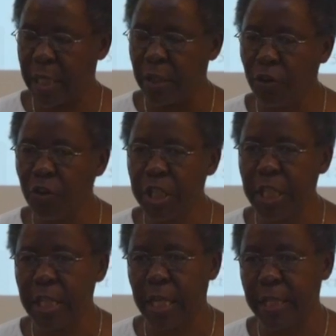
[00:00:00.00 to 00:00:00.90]

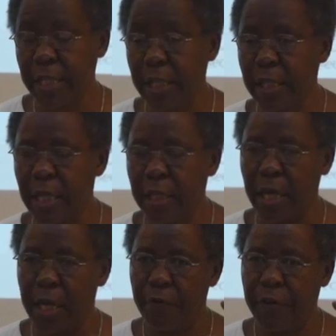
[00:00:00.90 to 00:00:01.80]
technologies and skills
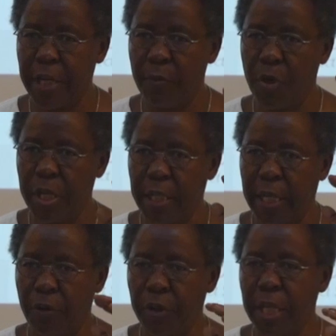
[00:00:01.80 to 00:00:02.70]
that are available
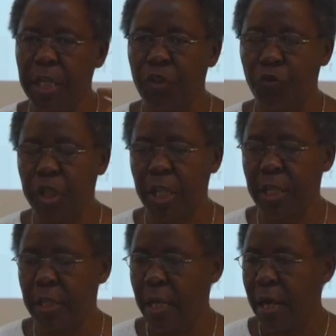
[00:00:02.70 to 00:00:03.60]
in the northern
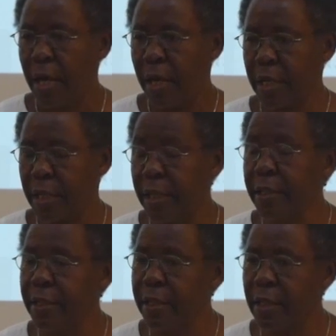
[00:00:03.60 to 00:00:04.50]
institutions like
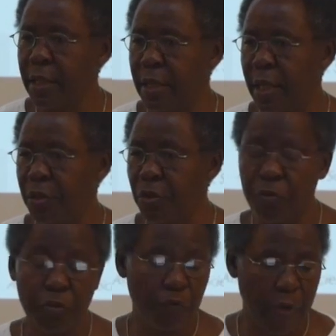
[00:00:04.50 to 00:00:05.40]
Helsinki and
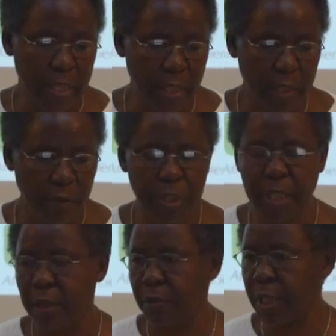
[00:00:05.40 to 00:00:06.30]
York University,
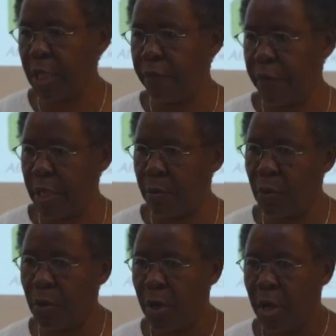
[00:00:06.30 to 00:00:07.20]
which are not
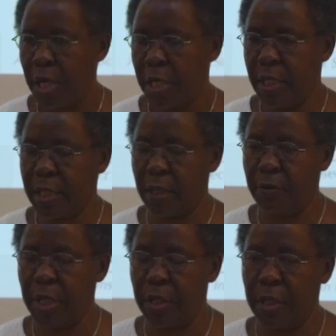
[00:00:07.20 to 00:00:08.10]
available in the
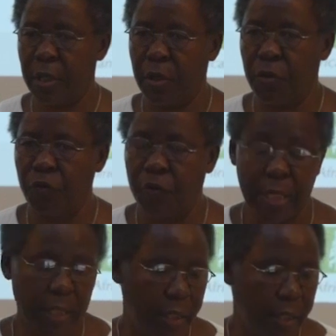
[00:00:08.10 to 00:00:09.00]
southern
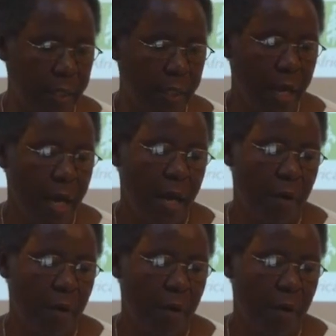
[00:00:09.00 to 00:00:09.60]
universities.